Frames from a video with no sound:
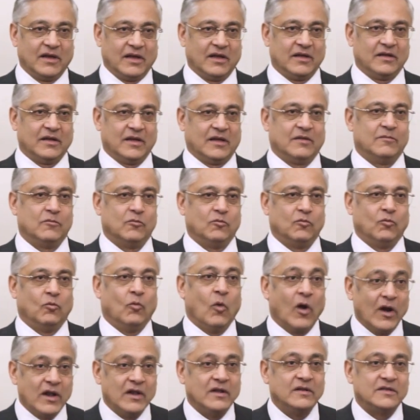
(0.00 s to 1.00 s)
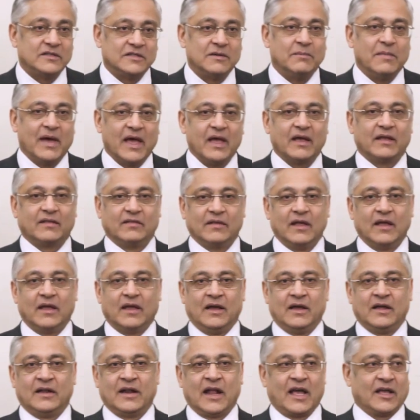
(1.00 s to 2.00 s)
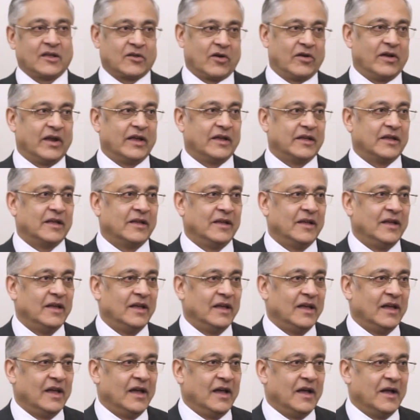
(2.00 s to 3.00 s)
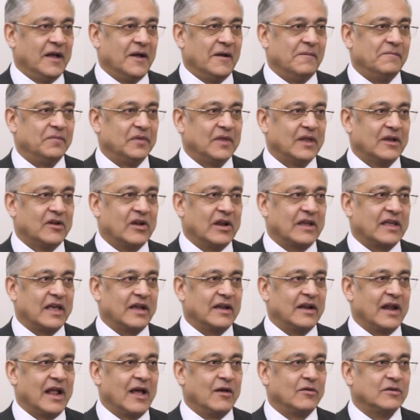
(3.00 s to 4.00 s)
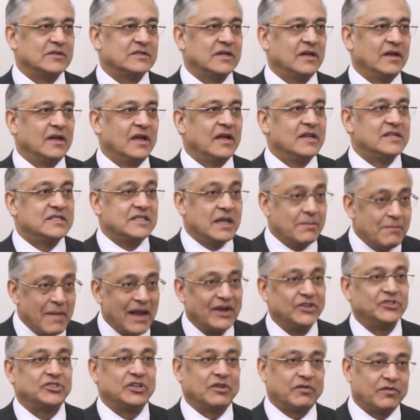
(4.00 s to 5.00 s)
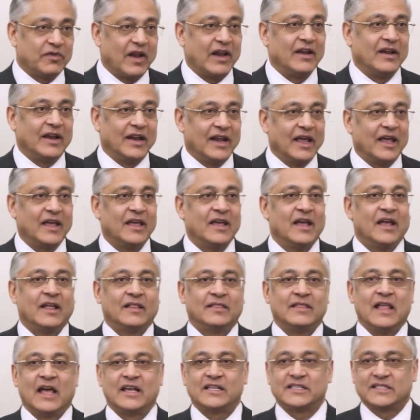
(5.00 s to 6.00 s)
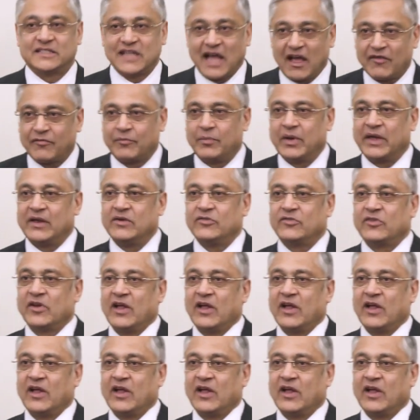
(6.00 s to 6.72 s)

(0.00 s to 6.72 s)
an iconic cricket ground, dementia friendly, their staff being